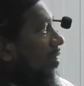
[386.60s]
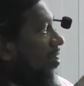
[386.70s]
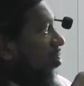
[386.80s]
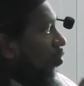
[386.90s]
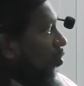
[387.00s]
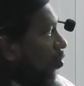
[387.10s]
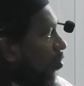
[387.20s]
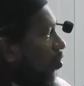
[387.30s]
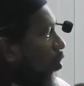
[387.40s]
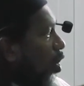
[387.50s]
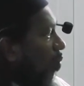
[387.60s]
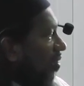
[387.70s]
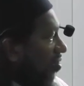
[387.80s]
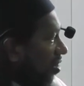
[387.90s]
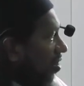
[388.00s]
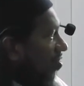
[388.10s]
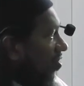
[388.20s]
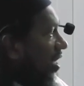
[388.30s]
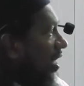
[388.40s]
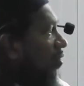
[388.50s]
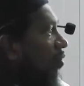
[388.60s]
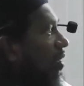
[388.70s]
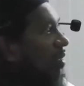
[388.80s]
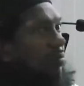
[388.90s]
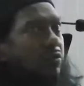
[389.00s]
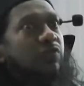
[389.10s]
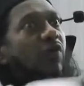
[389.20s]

is to use to open certain thing. You can't use